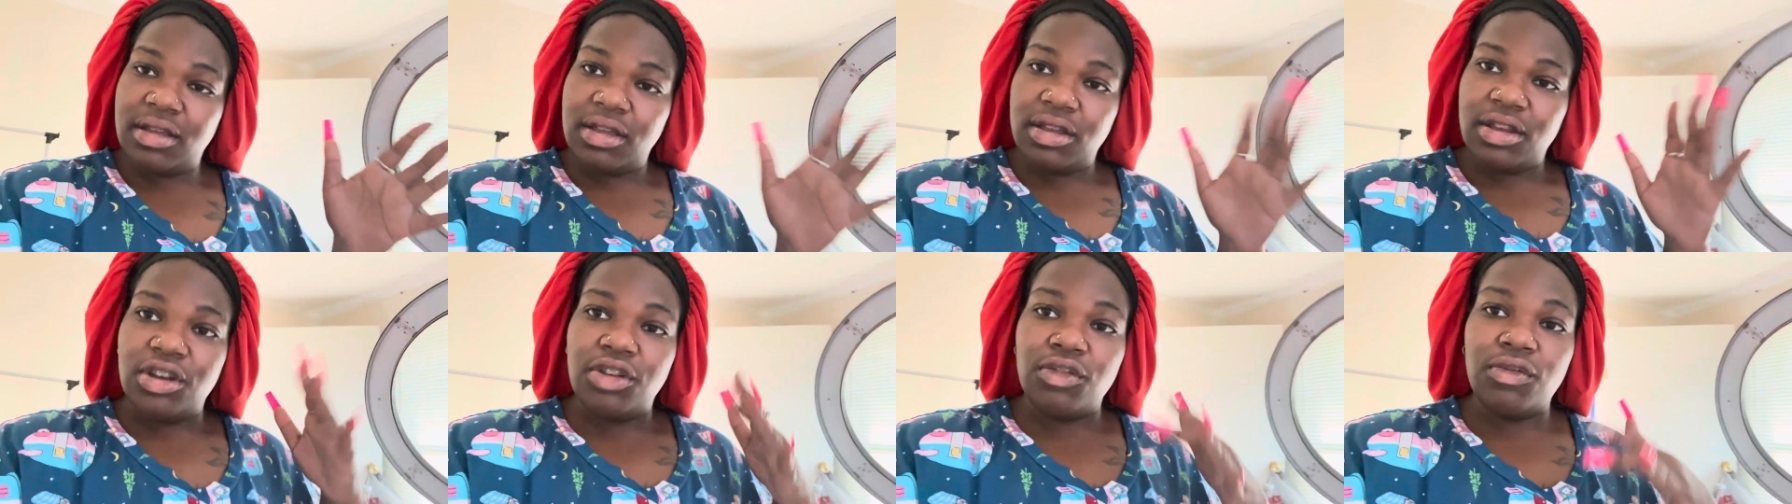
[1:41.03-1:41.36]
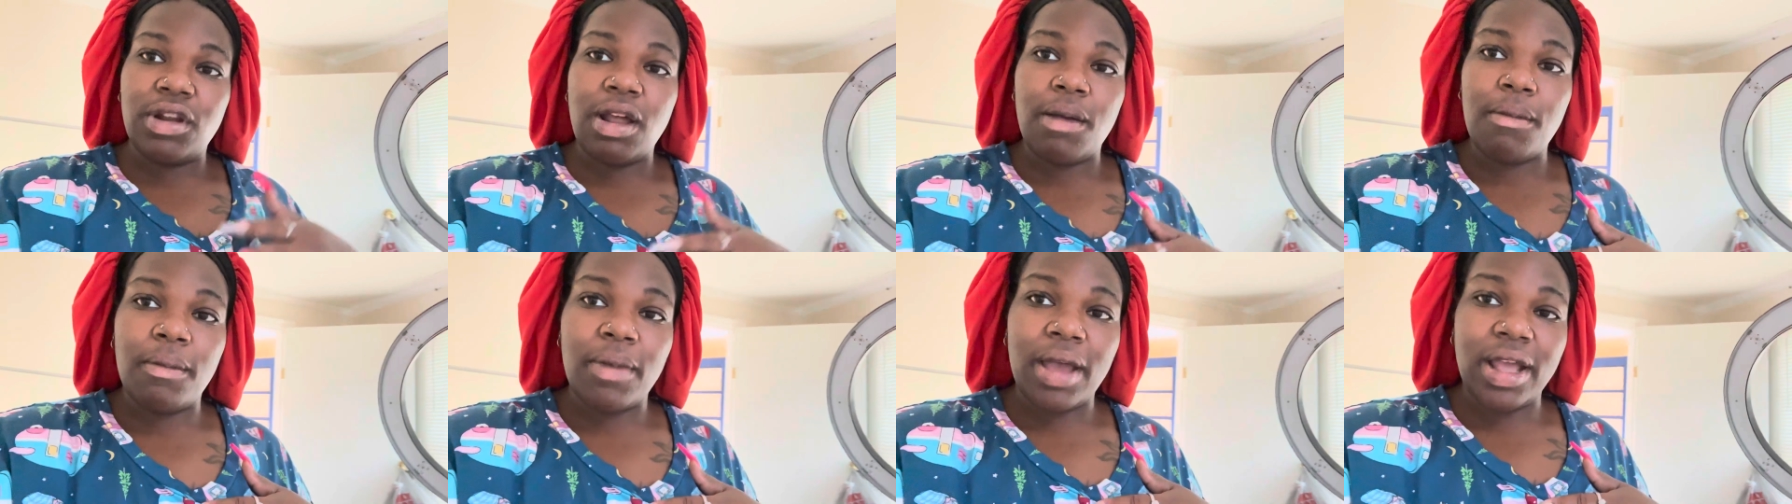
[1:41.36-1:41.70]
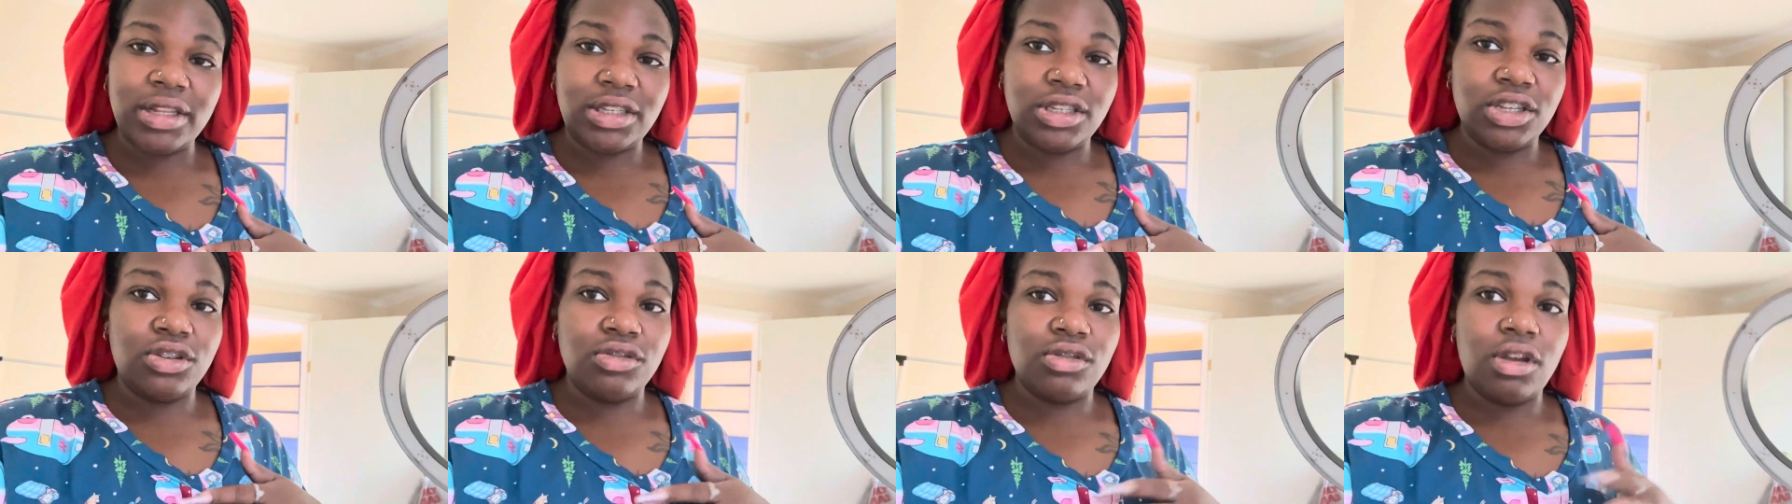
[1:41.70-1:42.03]
do what I'm about
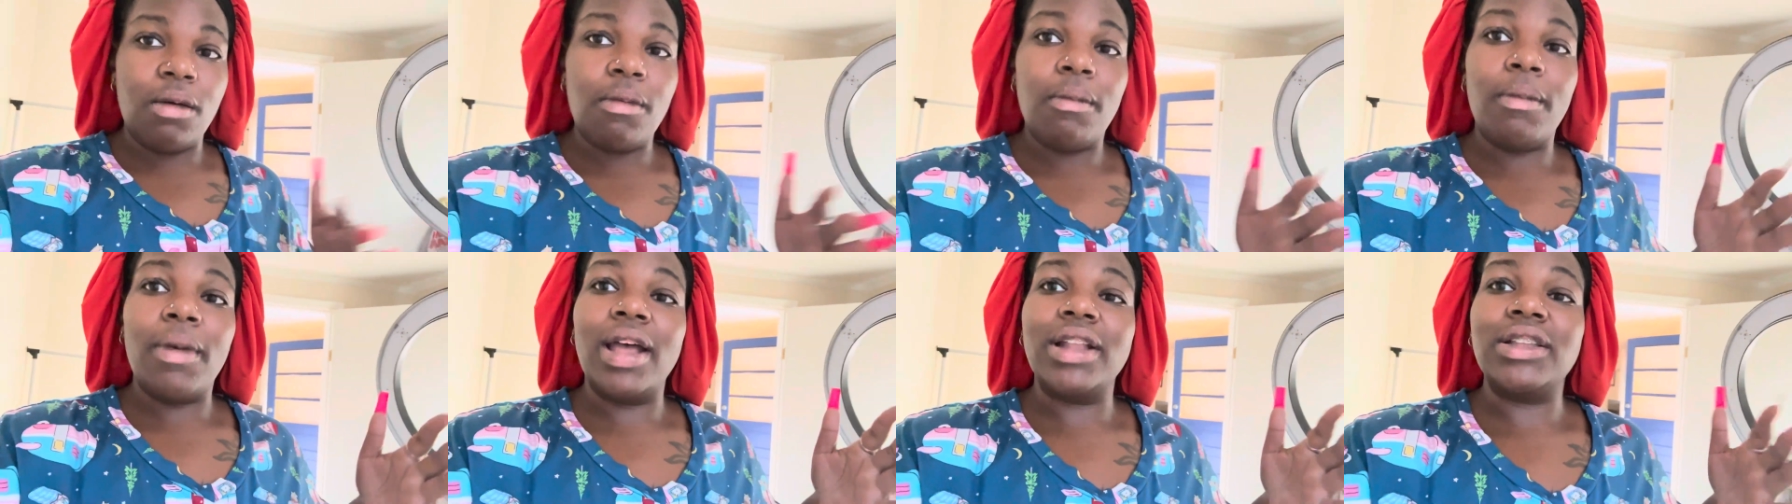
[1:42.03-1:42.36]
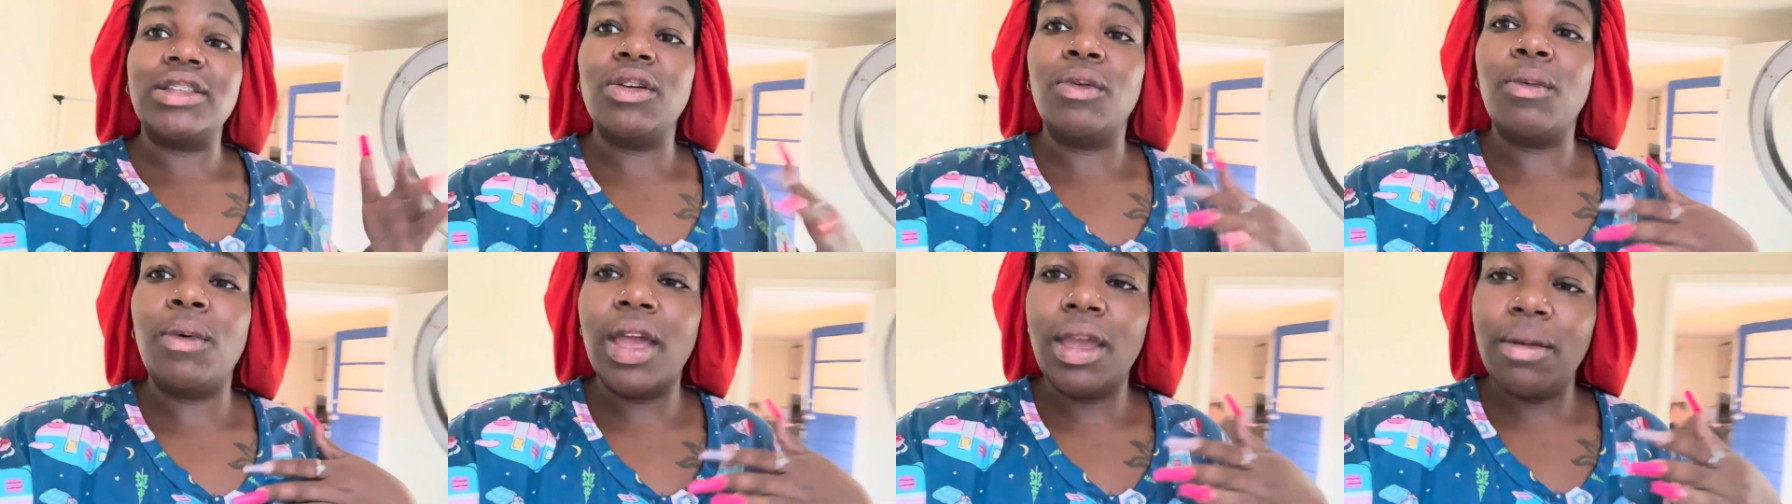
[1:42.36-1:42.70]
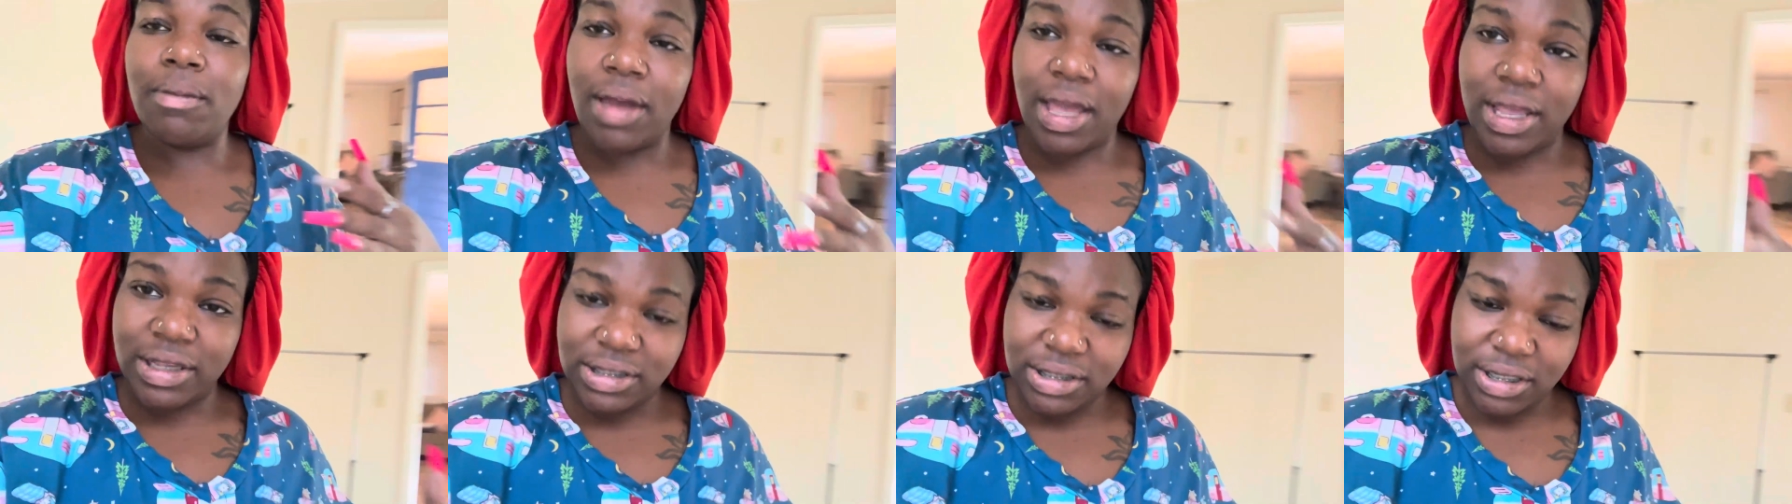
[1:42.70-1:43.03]
to do. I'm about to weigh
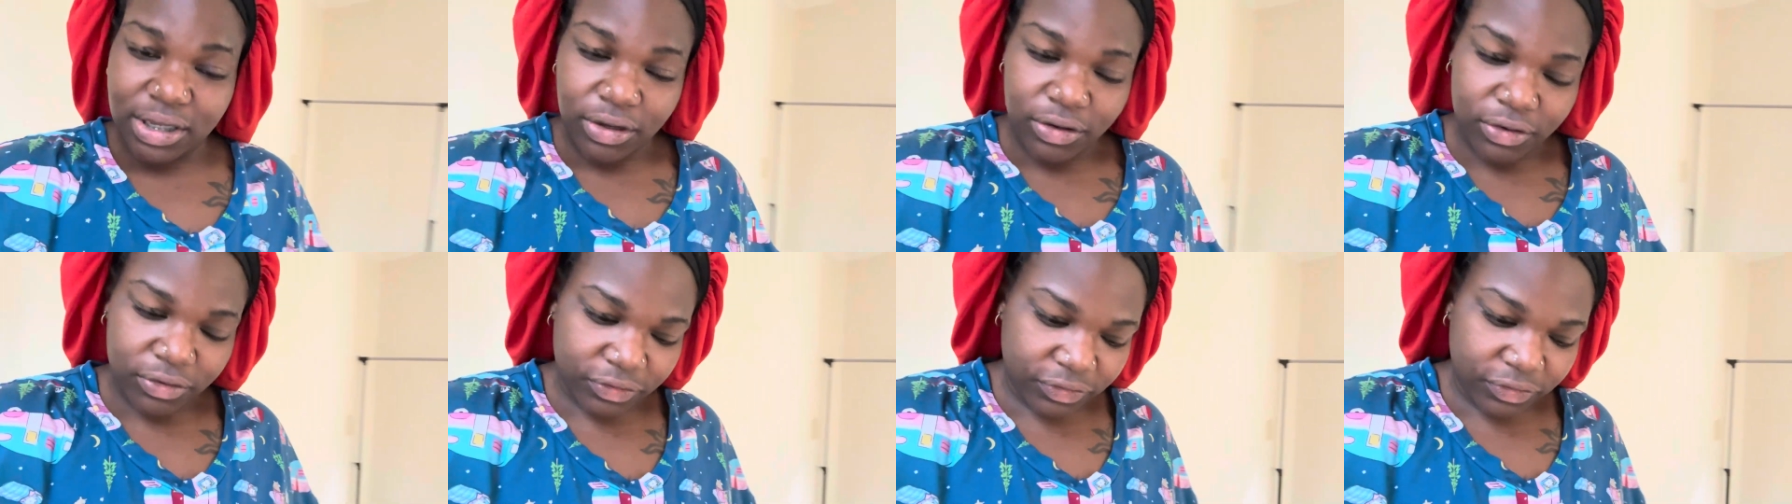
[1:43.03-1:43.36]
myself.